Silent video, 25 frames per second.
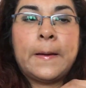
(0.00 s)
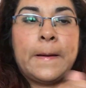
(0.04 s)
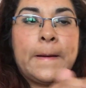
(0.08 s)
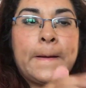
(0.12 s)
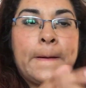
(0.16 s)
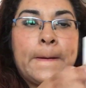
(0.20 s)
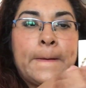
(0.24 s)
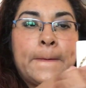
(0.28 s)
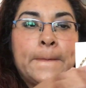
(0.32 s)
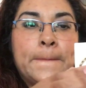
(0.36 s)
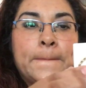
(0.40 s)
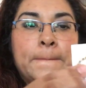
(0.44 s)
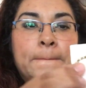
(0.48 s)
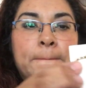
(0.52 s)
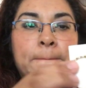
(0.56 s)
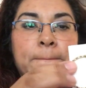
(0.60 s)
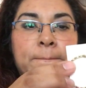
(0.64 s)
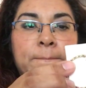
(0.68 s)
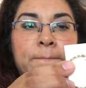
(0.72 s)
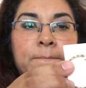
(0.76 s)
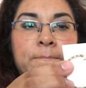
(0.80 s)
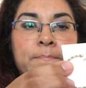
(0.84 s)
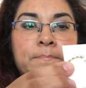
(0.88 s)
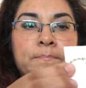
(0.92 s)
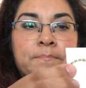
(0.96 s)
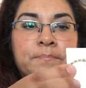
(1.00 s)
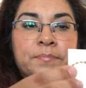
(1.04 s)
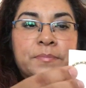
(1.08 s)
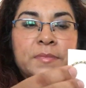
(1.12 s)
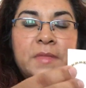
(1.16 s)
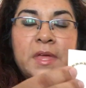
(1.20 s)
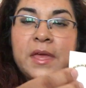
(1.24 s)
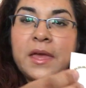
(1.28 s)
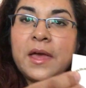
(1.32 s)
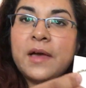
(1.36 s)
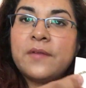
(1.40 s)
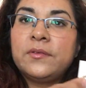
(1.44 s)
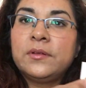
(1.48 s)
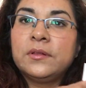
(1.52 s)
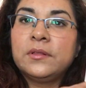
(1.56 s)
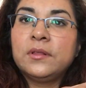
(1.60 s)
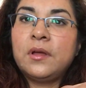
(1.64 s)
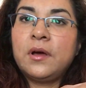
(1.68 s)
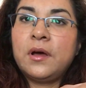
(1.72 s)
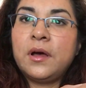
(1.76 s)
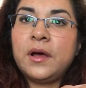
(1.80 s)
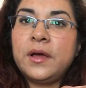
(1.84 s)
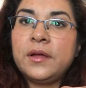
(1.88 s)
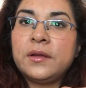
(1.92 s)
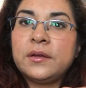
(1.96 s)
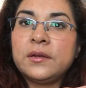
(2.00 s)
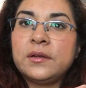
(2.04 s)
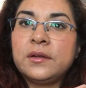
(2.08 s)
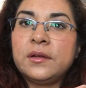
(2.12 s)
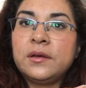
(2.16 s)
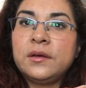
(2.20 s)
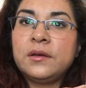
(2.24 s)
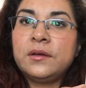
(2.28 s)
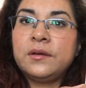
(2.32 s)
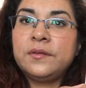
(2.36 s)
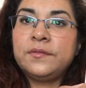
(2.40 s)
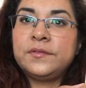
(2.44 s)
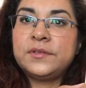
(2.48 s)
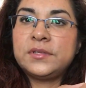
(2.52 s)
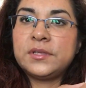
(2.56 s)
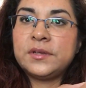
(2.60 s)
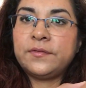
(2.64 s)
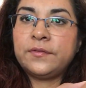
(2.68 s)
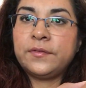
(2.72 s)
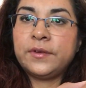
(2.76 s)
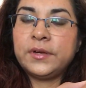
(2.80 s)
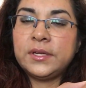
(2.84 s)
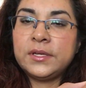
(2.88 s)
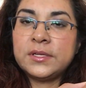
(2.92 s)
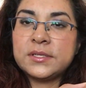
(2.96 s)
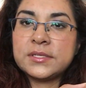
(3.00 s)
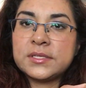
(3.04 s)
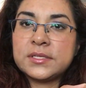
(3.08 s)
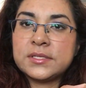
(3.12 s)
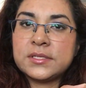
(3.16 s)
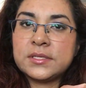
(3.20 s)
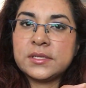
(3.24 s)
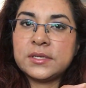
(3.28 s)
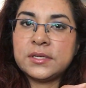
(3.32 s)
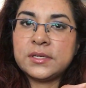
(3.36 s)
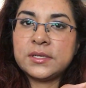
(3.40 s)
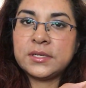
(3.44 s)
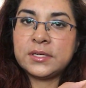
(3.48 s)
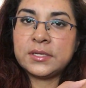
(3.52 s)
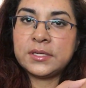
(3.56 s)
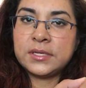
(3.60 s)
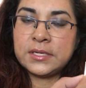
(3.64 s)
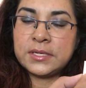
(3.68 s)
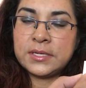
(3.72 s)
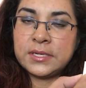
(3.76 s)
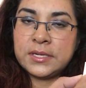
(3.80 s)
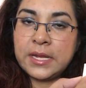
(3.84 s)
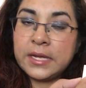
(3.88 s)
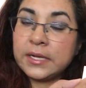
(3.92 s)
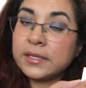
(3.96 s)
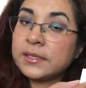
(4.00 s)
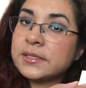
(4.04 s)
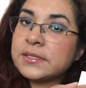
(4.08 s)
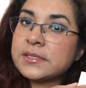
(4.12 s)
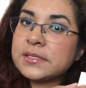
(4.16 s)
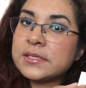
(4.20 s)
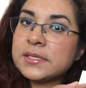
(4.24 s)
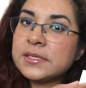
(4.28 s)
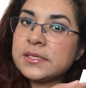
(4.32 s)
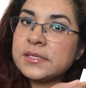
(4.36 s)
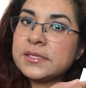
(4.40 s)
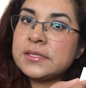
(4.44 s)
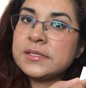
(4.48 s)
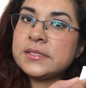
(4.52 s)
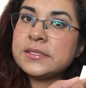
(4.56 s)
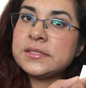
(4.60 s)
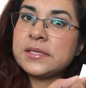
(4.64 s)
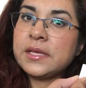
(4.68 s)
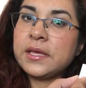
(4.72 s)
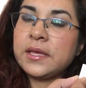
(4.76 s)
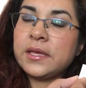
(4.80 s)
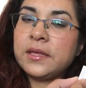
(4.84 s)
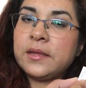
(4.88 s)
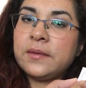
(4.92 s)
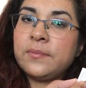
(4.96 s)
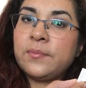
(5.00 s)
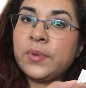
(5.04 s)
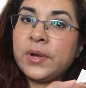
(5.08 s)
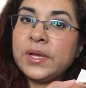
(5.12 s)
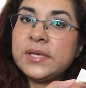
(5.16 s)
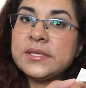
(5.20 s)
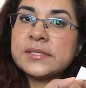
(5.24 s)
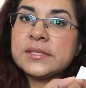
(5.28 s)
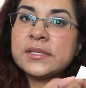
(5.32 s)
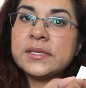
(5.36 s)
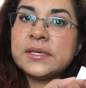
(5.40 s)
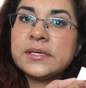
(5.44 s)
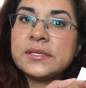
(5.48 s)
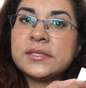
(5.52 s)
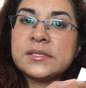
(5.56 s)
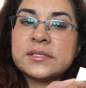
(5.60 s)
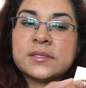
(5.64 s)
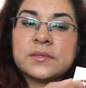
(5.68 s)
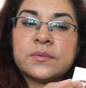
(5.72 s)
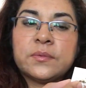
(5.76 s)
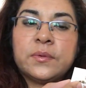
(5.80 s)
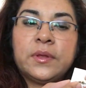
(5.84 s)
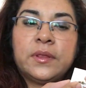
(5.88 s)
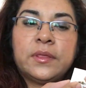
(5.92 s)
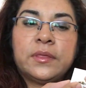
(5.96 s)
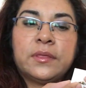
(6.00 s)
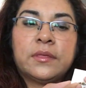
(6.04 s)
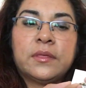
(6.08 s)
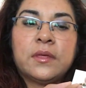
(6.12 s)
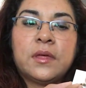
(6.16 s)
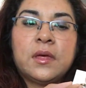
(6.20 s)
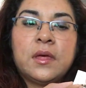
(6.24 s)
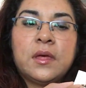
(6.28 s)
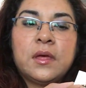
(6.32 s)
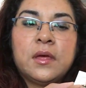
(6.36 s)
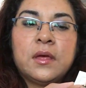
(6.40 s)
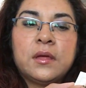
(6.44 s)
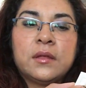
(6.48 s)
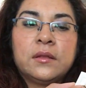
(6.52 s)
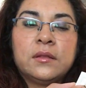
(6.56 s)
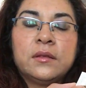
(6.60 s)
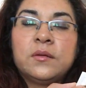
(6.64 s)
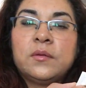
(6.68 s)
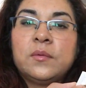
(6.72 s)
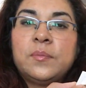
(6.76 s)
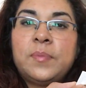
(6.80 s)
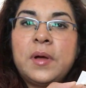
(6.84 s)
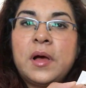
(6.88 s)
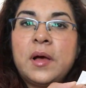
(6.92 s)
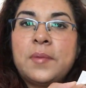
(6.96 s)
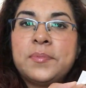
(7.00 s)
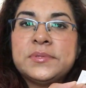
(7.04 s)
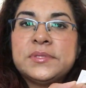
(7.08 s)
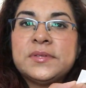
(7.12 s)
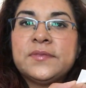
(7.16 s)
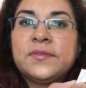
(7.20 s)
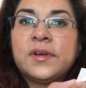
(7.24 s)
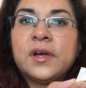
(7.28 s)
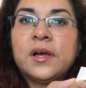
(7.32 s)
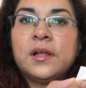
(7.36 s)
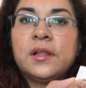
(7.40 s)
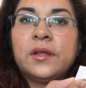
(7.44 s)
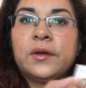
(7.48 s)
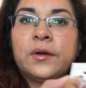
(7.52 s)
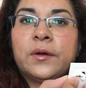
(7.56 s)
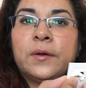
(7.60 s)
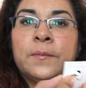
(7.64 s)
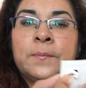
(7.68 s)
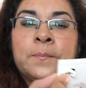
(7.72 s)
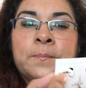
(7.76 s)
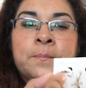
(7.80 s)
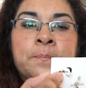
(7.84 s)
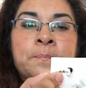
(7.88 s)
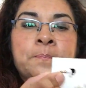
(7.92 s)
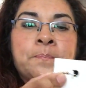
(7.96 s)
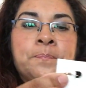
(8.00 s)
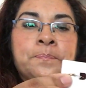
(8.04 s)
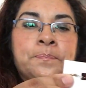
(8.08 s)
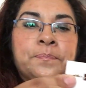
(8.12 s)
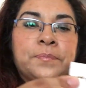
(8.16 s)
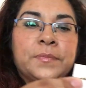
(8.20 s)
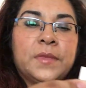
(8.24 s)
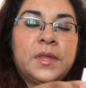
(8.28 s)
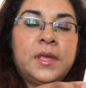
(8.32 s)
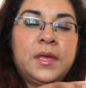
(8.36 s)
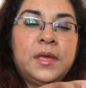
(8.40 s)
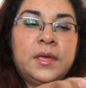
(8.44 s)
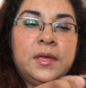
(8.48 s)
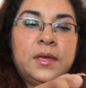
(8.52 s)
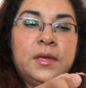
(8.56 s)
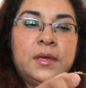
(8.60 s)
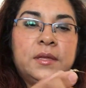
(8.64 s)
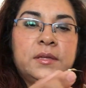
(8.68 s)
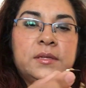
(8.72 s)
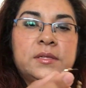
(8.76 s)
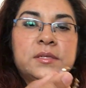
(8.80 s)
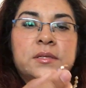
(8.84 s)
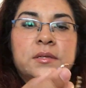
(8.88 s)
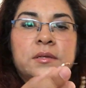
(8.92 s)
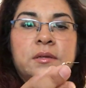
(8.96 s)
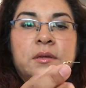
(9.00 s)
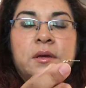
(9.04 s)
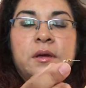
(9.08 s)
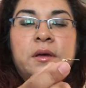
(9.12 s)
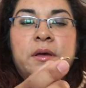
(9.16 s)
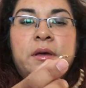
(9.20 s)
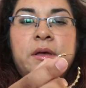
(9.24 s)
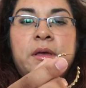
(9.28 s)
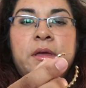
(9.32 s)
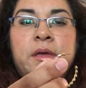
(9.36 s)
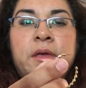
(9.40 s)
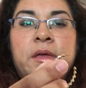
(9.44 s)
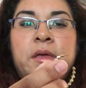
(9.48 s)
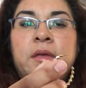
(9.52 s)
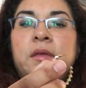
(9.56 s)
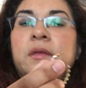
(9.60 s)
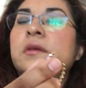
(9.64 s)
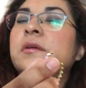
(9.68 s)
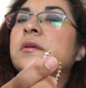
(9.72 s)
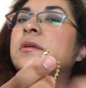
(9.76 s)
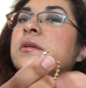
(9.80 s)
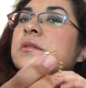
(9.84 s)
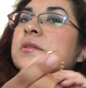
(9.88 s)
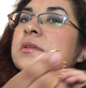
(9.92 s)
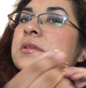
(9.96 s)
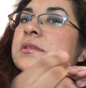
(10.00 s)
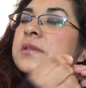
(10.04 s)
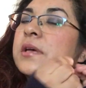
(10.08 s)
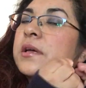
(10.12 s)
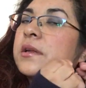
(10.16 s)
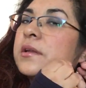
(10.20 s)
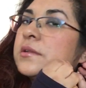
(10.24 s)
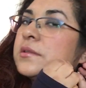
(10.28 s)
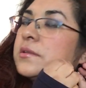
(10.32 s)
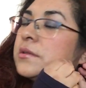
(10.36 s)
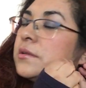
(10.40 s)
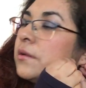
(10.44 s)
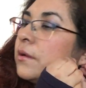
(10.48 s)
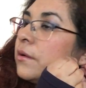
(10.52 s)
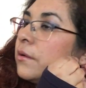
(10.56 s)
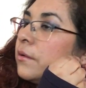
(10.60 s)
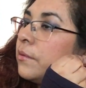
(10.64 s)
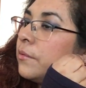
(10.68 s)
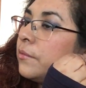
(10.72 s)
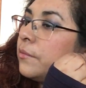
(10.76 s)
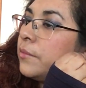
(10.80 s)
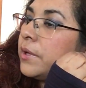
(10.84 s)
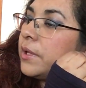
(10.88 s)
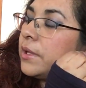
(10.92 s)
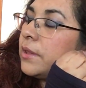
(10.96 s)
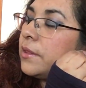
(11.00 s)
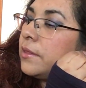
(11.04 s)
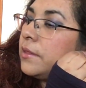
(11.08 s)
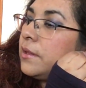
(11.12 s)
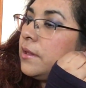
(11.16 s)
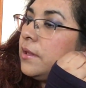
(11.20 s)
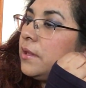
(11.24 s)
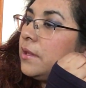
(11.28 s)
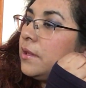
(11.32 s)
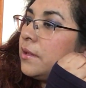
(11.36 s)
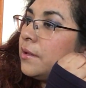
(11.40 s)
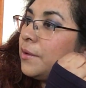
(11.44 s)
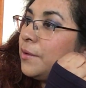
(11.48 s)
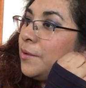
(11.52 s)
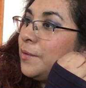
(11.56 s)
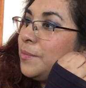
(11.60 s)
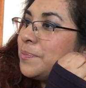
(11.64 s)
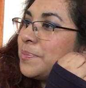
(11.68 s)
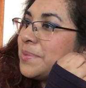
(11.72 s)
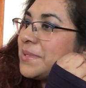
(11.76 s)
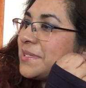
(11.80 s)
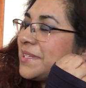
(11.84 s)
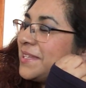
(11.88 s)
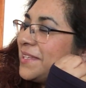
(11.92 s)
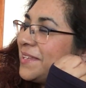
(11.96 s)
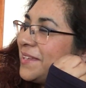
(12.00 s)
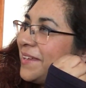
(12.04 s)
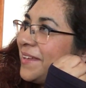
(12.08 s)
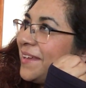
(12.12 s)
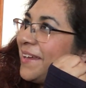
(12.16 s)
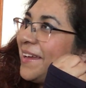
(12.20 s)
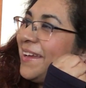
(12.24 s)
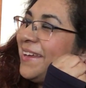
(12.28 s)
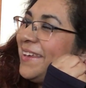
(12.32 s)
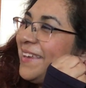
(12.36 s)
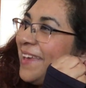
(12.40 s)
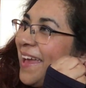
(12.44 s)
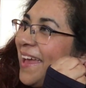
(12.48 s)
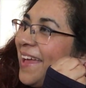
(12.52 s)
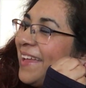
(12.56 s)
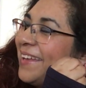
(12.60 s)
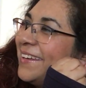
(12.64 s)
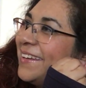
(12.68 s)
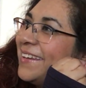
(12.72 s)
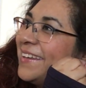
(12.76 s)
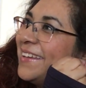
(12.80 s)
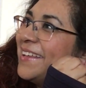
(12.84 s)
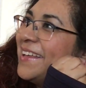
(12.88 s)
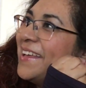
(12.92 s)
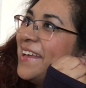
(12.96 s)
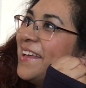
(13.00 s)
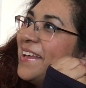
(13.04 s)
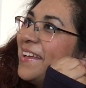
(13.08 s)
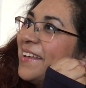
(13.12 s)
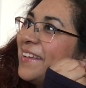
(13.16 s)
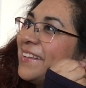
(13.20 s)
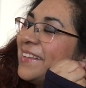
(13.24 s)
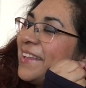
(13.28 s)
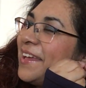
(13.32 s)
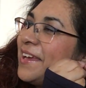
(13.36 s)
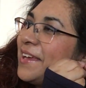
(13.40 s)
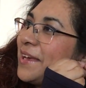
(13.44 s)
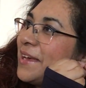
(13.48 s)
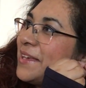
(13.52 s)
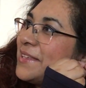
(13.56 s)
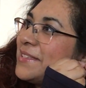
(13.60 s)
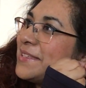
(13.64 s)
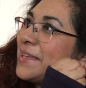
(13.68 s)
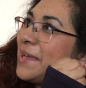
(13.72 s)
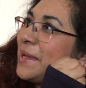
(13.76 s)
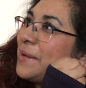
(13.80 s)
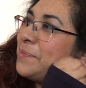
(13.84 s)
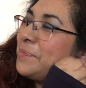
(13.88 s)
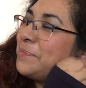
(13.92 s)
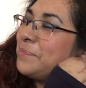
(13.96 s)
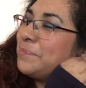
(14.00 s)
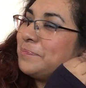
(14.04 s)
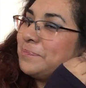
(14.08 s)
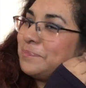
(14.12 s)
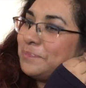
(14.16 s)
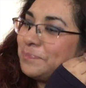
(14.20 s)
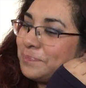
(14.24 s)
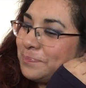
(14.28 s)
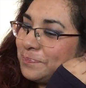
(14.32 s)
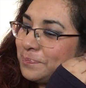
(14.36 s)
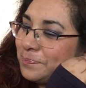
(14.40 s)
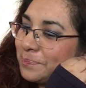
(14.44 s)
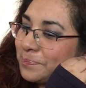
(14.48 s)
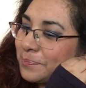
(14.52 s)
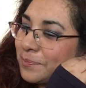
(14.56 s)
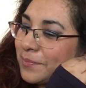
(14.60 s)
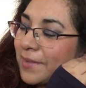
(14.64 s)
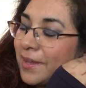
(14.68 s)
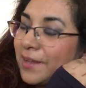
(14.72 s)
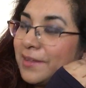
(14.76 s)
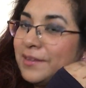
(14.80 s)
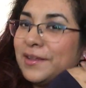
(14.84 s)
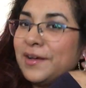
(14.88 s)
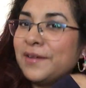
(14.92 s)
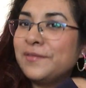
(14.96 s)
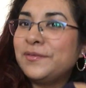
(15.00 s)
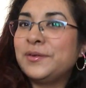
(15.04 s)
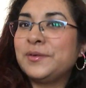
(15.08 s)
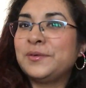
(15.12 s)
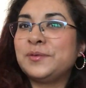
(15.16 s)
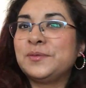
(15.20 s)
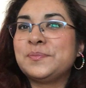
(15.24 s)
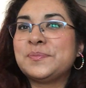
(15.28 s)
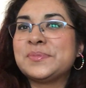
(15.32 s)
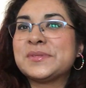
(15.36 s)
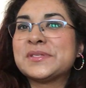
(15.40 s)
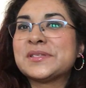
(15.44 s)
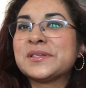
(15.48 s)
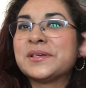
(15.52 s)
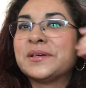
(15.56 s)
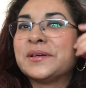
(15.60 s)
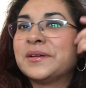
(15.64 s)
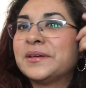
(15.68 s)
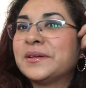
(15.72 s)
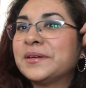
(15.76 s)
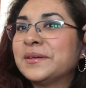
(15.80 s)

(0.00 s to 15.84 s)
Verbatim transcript: Um, they have a lot of different uh, necklaces and bracelets with little pops of color, and I decided to go with the hoops again. Like I said, I love hoops.